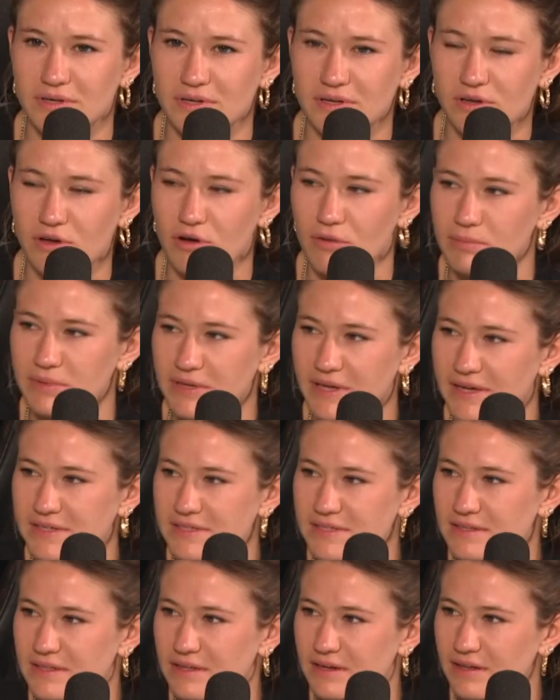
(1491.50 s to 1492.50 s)

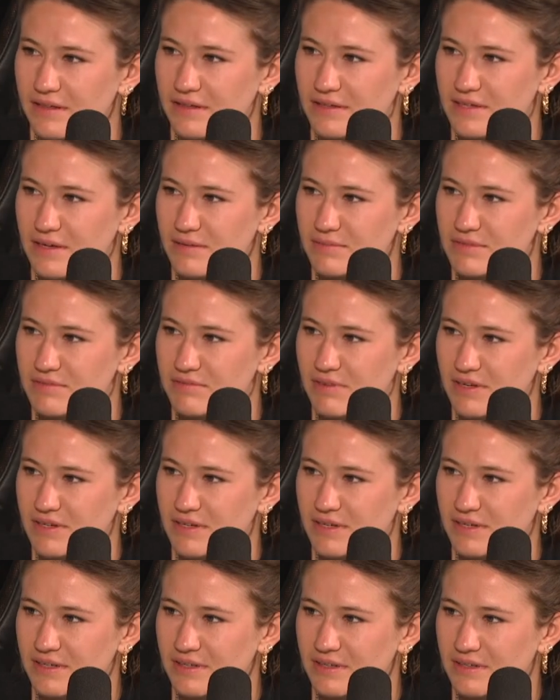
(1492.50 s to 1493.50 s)
complicated than other types of
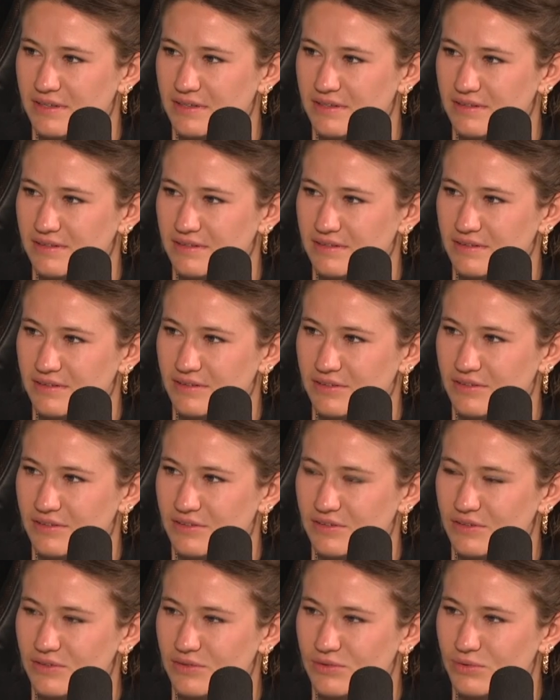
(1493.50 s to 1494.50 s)
lending?
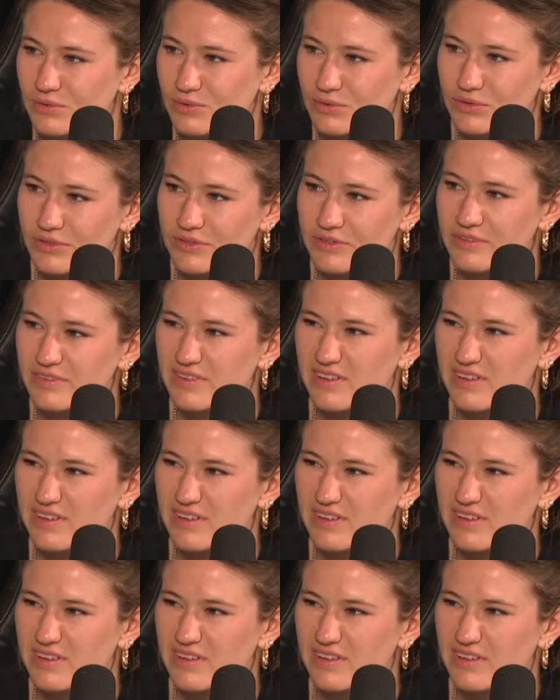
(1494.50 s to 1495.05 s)
Or does it?